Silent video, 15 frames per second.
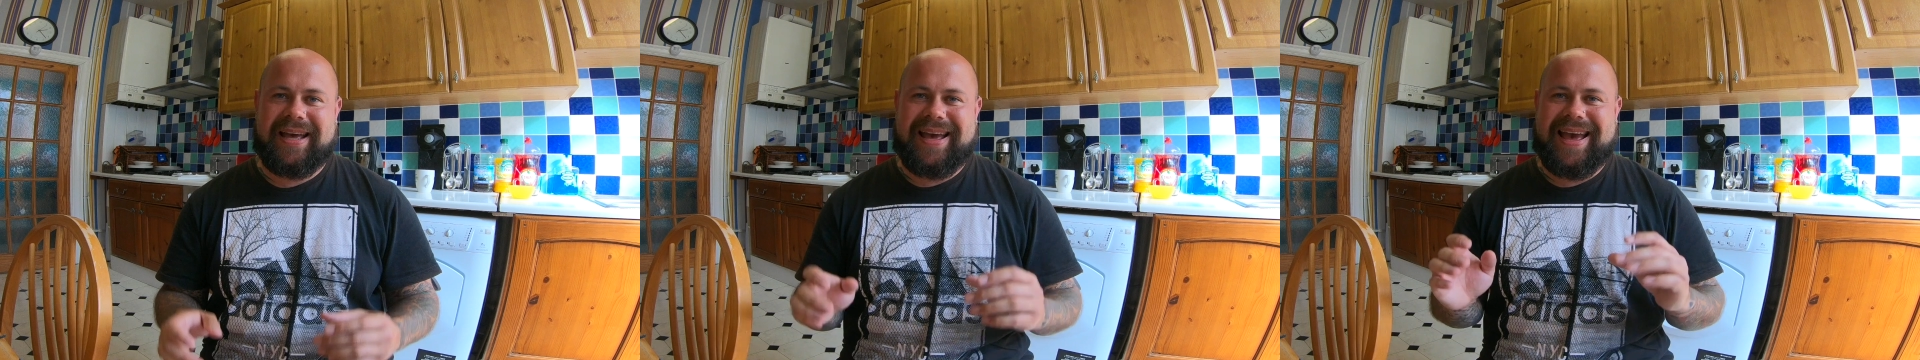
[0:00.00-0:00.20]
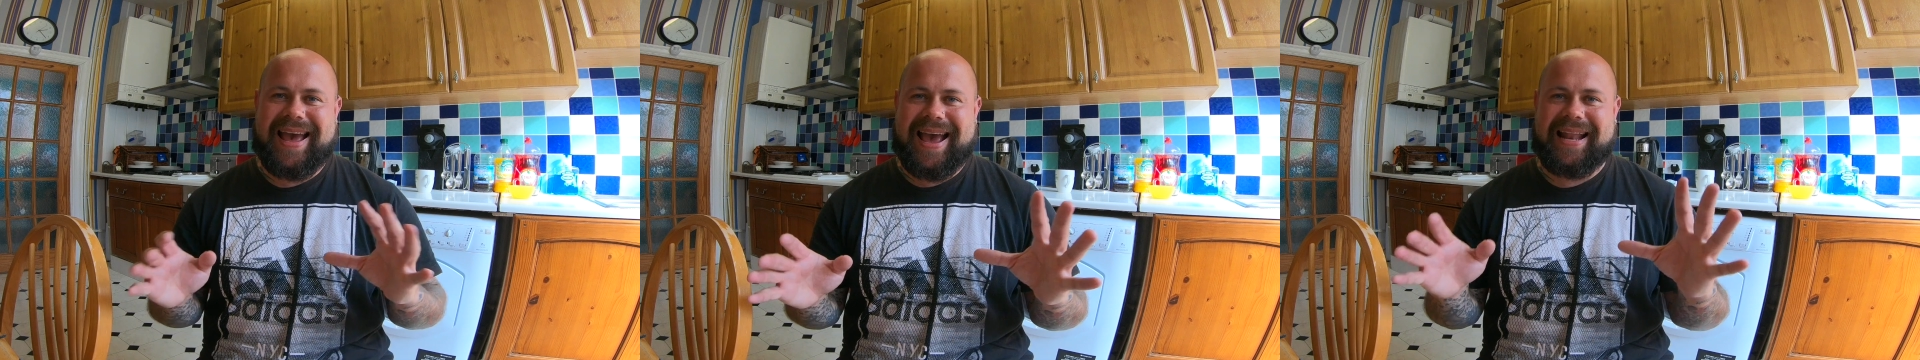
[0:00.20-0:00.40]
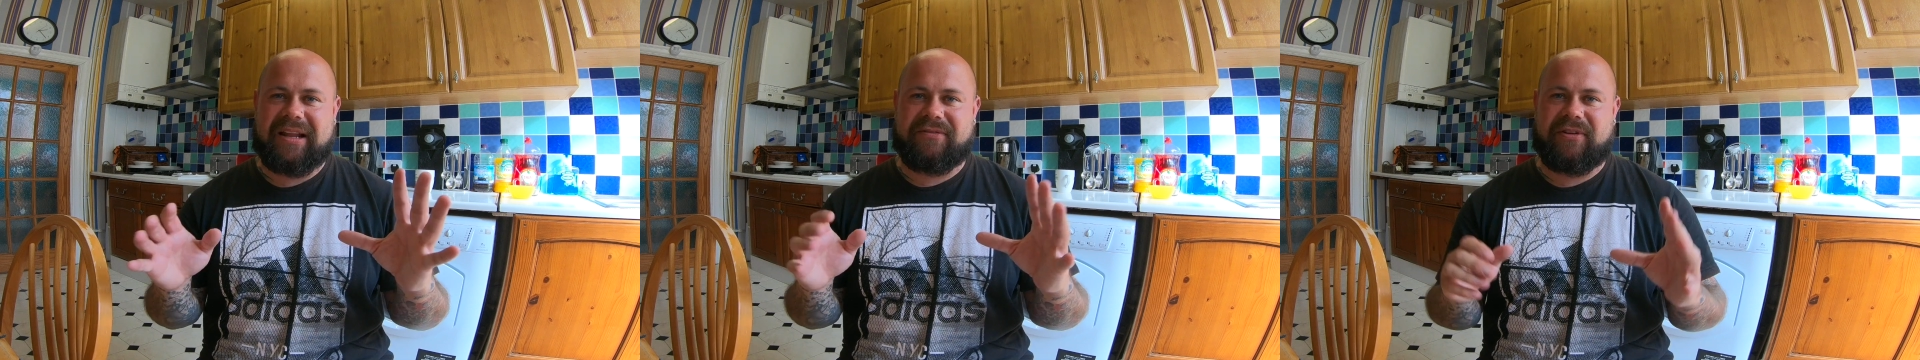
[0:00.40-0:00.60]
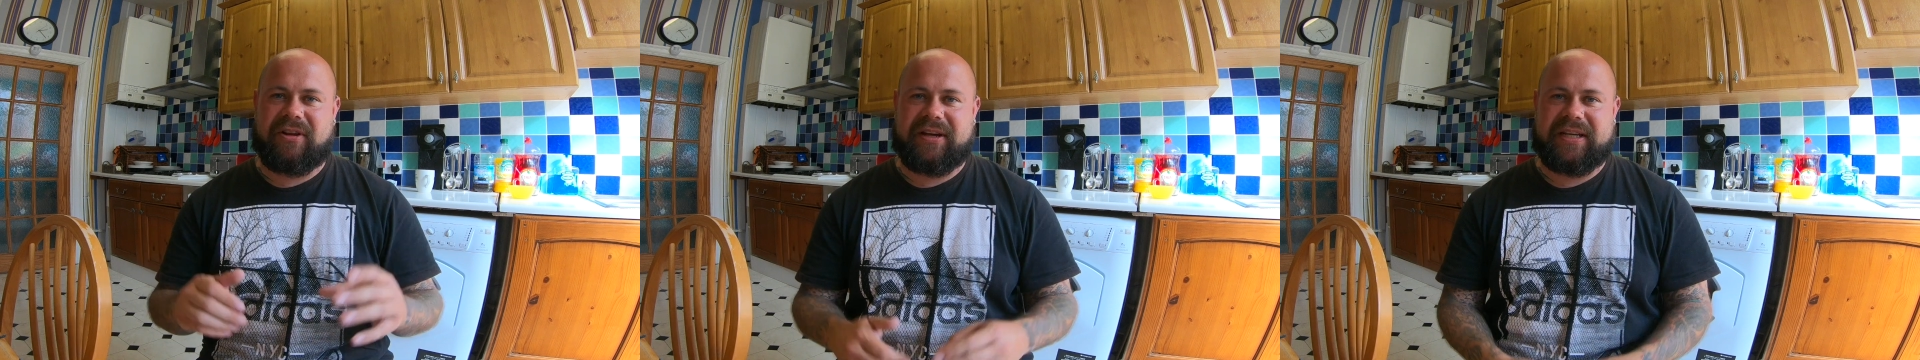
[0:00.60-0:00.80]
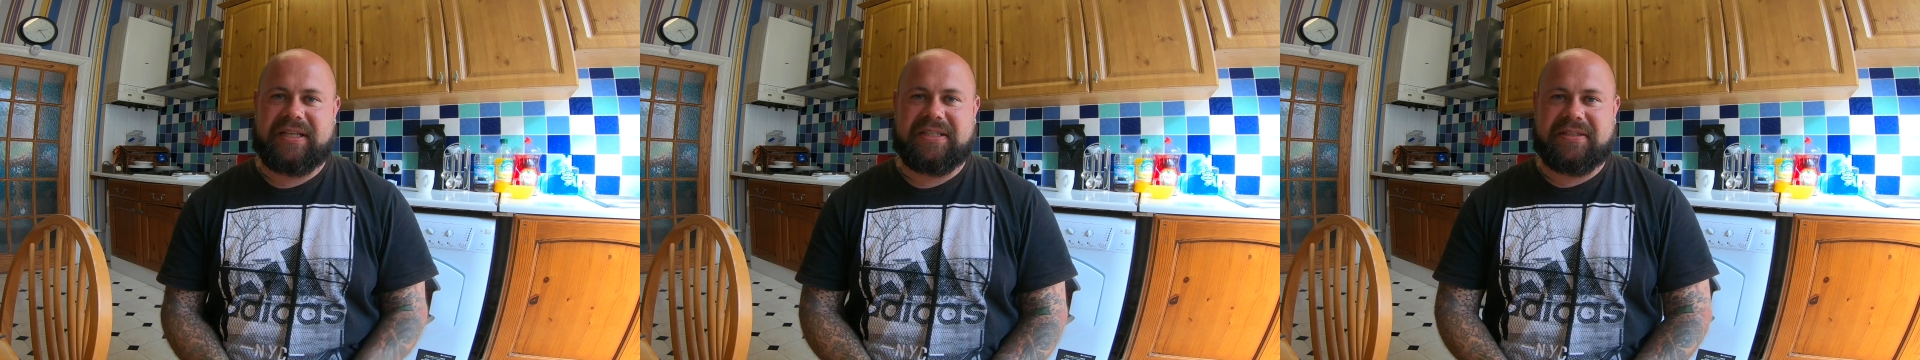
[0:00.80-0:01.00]
Hell of a
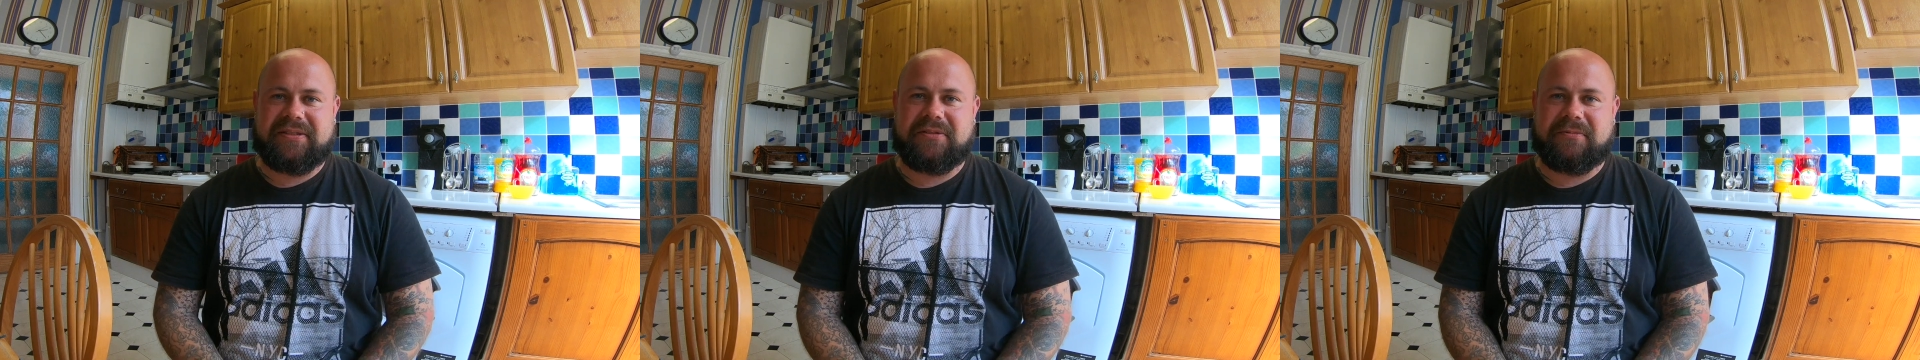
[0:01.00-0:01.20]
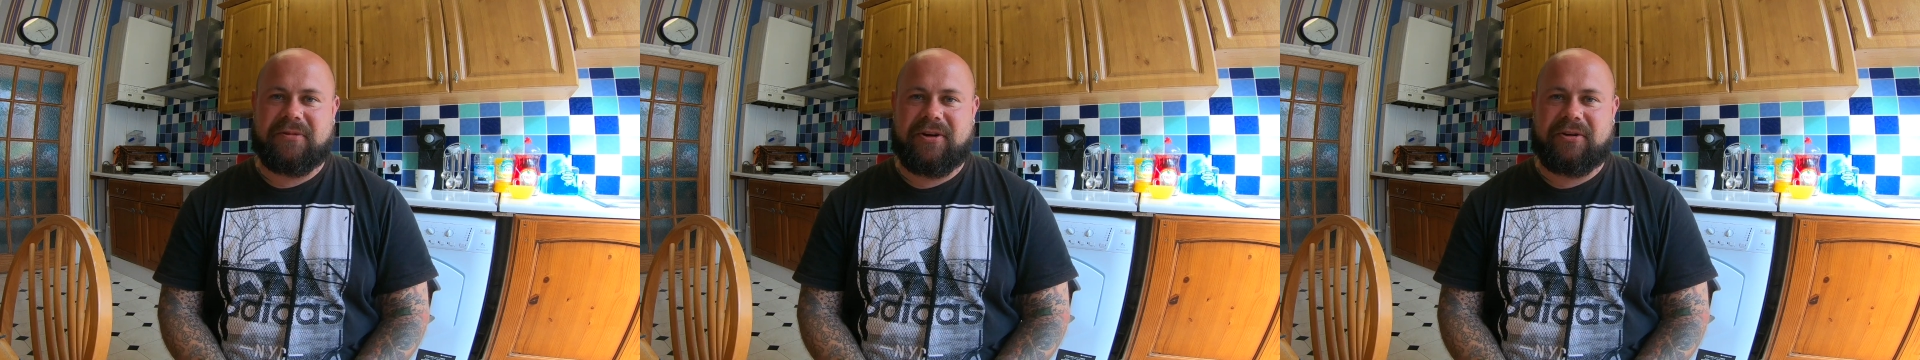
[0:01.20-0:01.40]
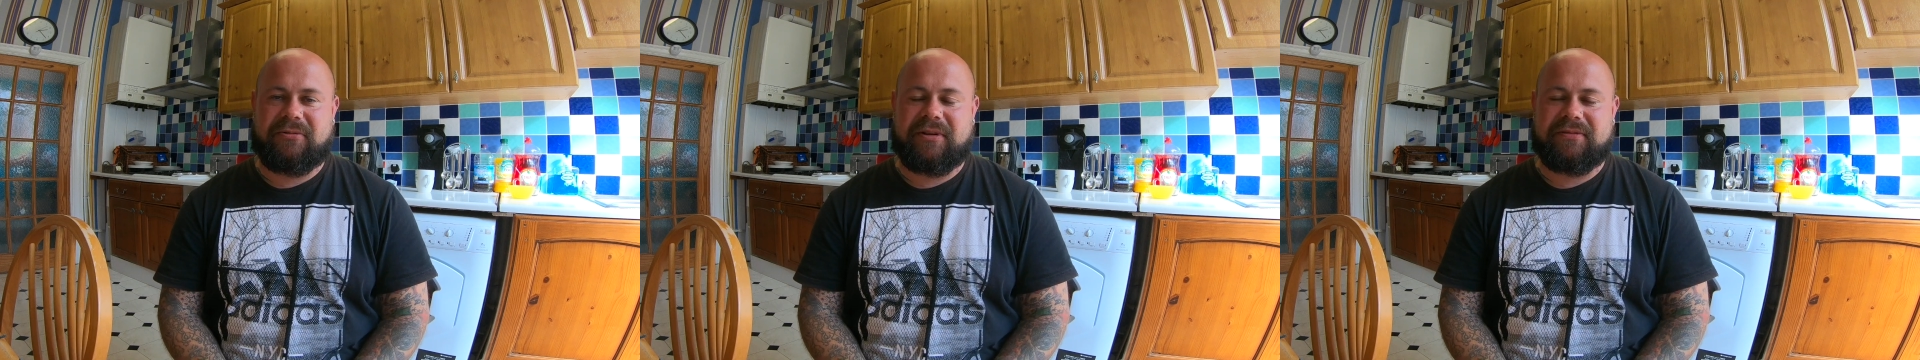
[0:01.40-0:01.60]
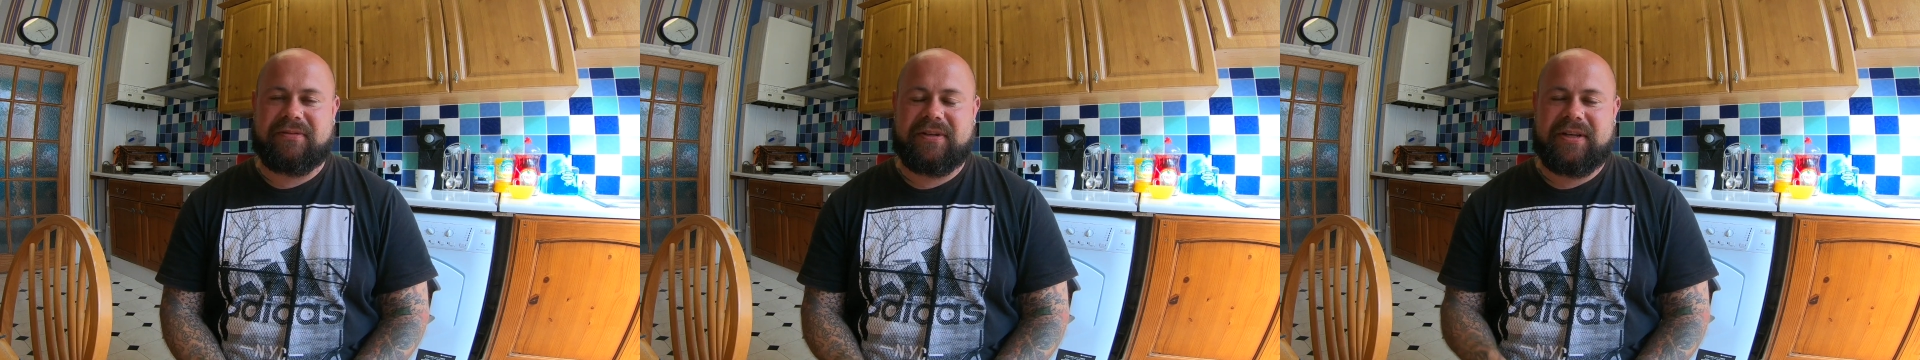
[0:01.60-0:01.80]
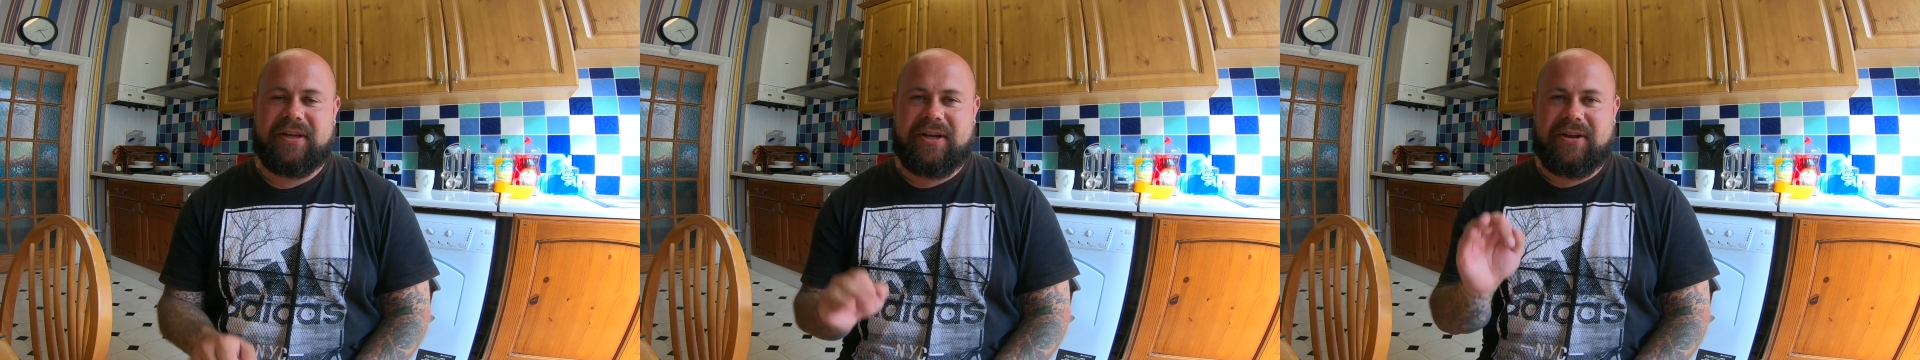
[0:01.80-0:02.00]
lot easier to work with.